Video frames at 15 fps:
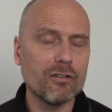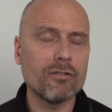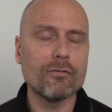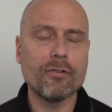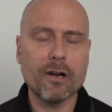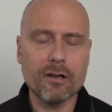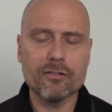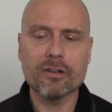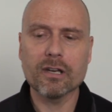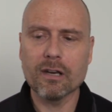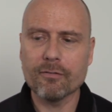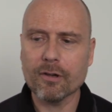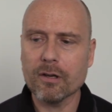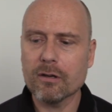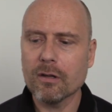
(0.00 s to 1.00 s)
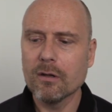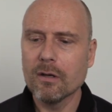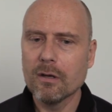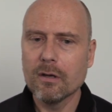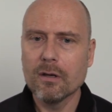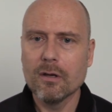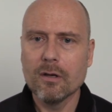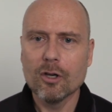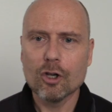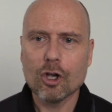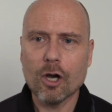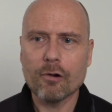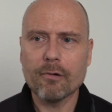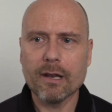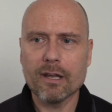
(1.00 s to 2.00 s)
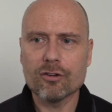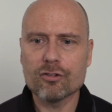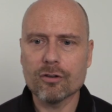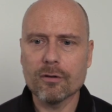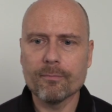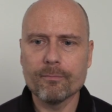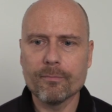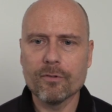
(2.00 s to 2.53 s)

is a very significant correlation.